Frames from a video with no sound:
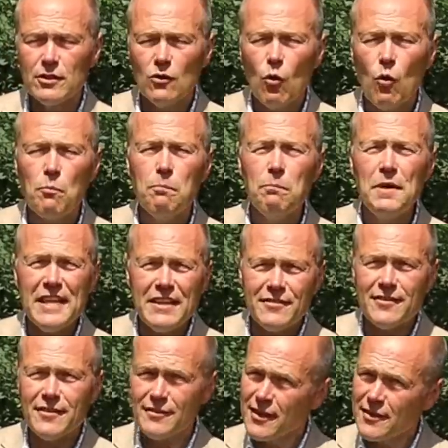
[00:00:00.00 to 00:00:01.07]
or
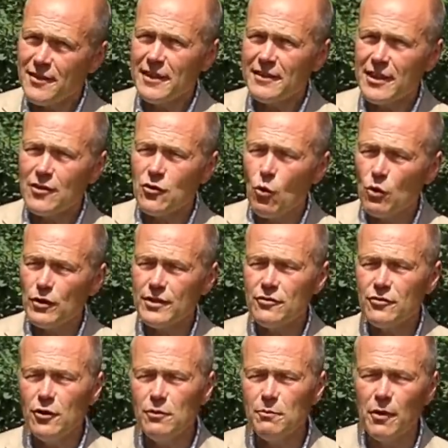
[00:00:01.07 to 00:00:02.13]
beets as I think they're called in
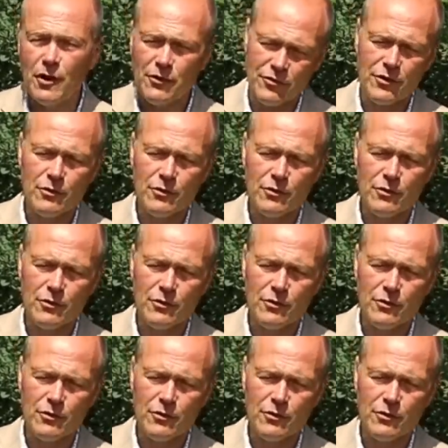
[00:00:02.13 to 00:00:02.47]
certain parts